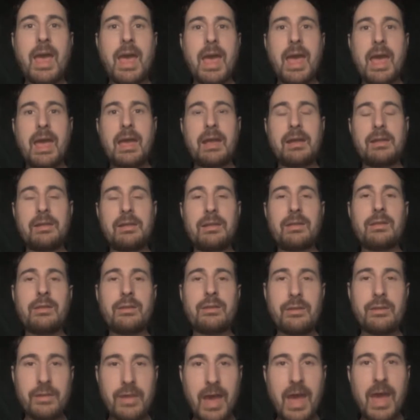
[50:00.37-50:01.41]
And
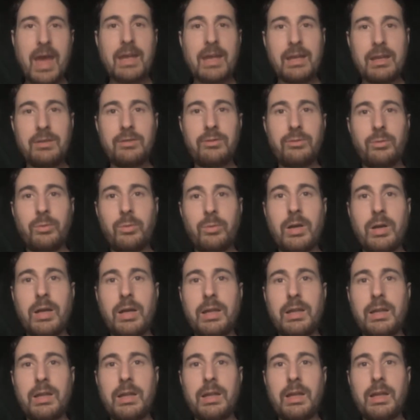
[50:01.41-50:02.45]
that is
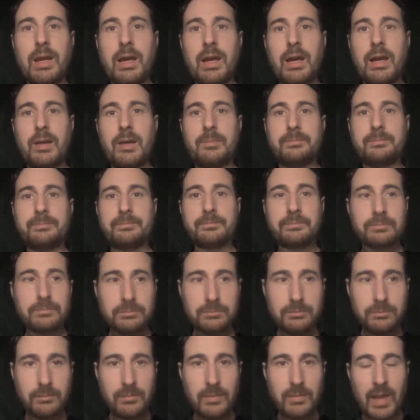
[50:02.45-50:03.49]
what
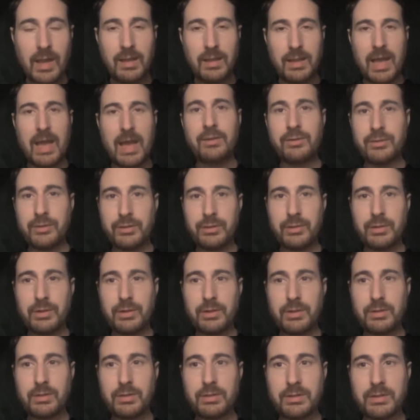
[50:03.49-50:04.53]
allows you
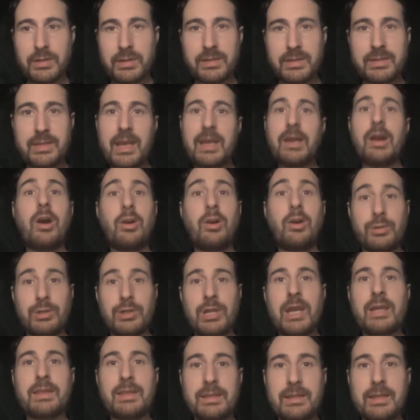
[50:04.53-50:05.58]
to say, oh,
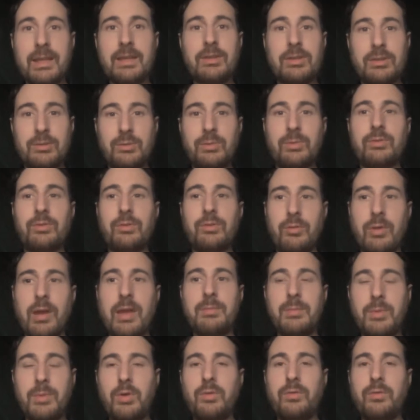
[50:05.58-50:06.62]
check this out. This was a
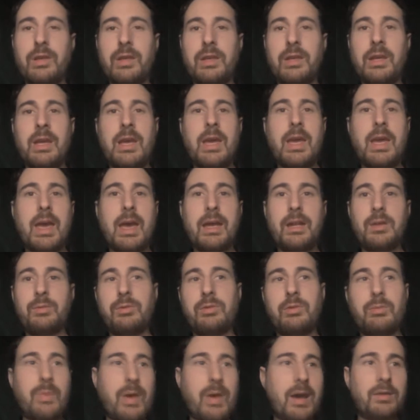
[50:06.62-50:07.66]
great movie. And it
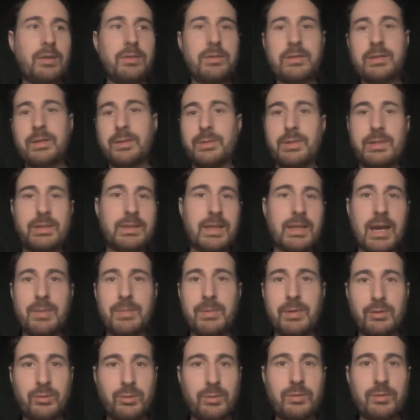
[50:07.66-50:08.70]
was about some of the
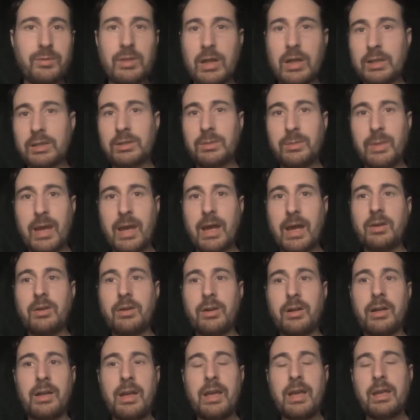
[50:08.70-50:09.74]
topics we talked about.
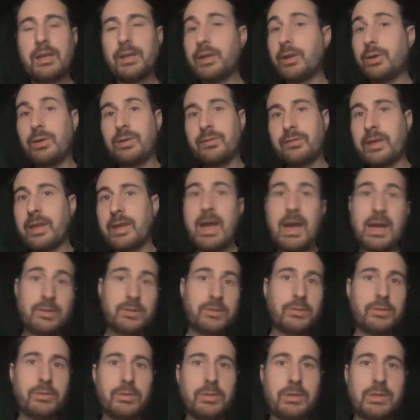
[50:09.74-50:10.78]
And, you know, if they
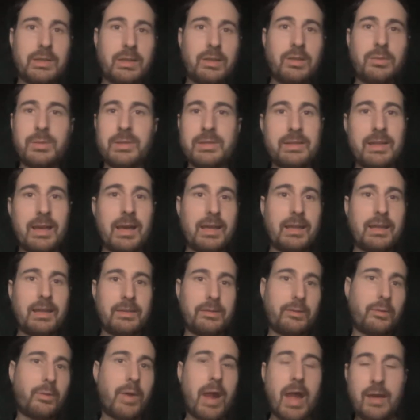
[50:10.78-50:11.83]
ask, you can tell them it's not
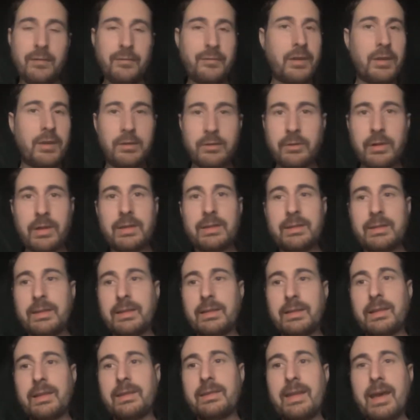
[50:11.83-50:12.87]
graphic or
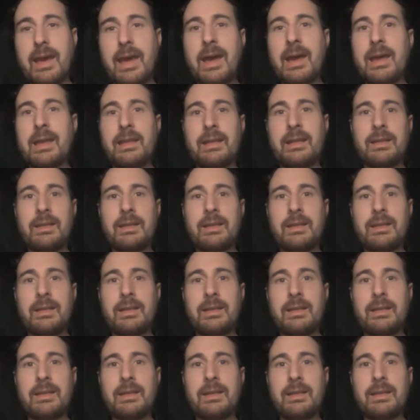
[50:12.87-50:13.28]
anything like that.